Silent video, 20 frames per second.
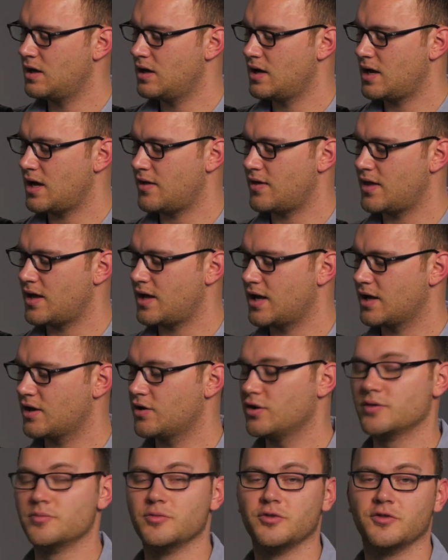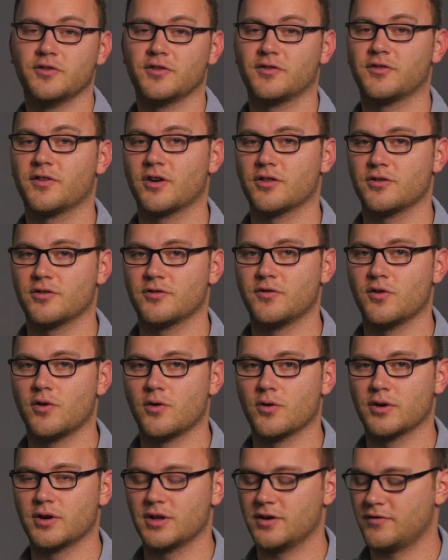and then I could move it farther
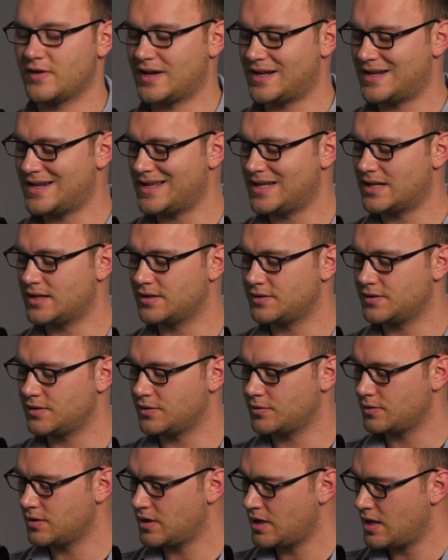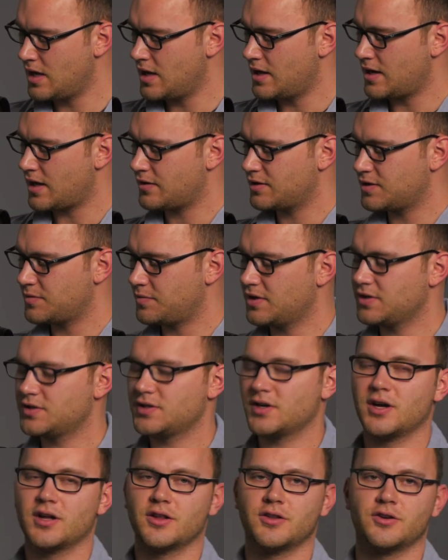forward if I needed to. Now there's a
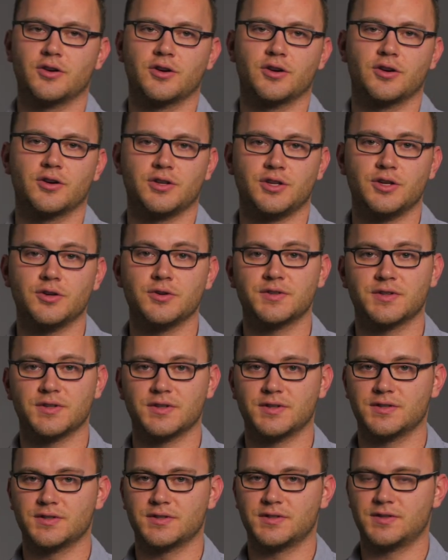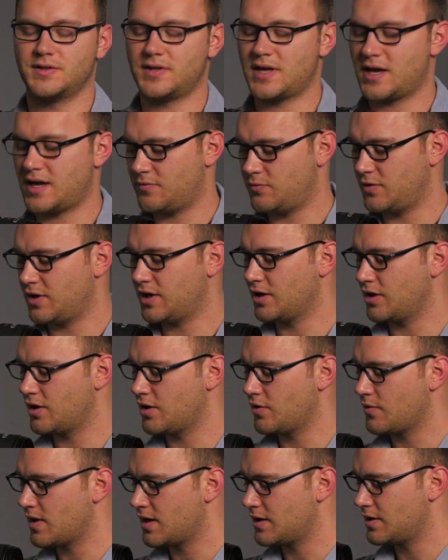bunch of other uses that we could
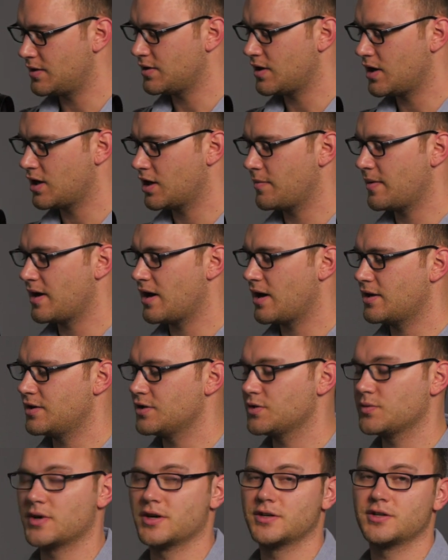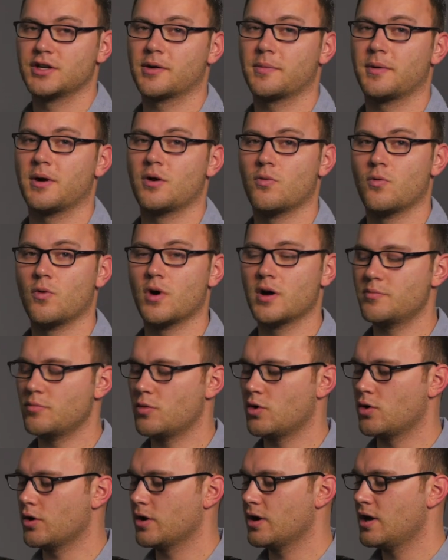go on to talk about. I just want to talk about one
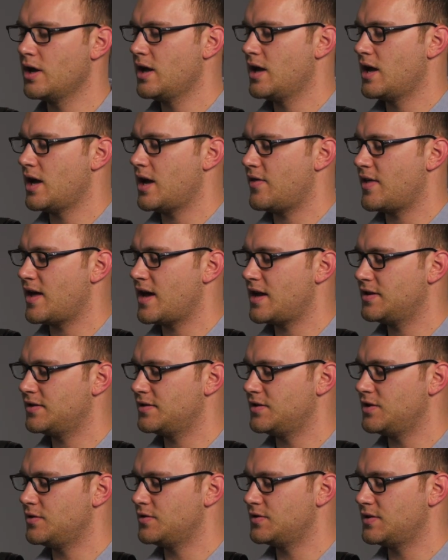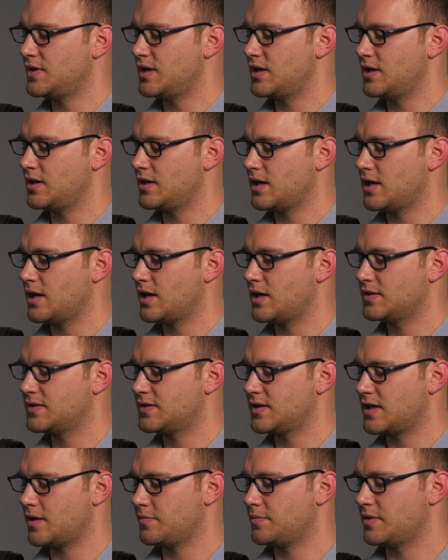more, and that is using a
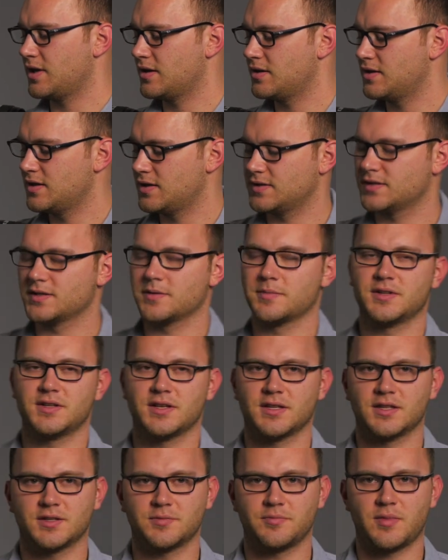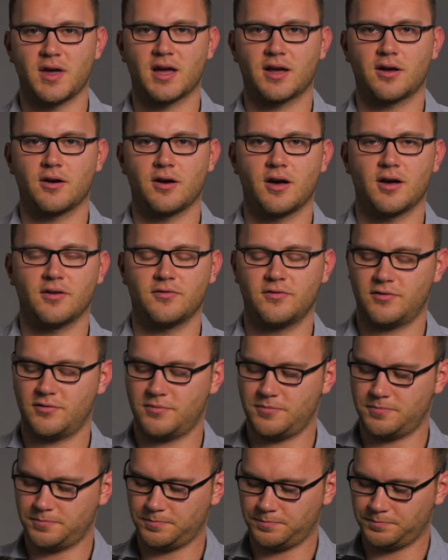setup like this. Let me take this back
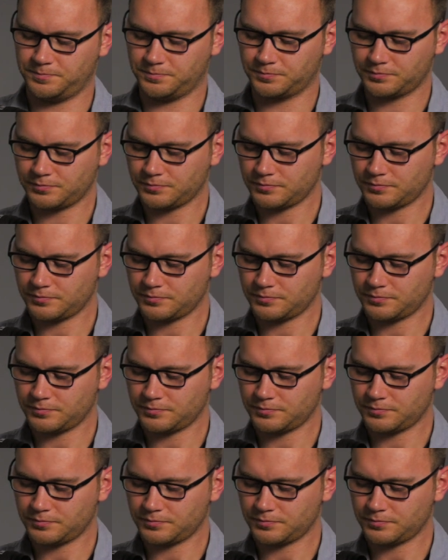off.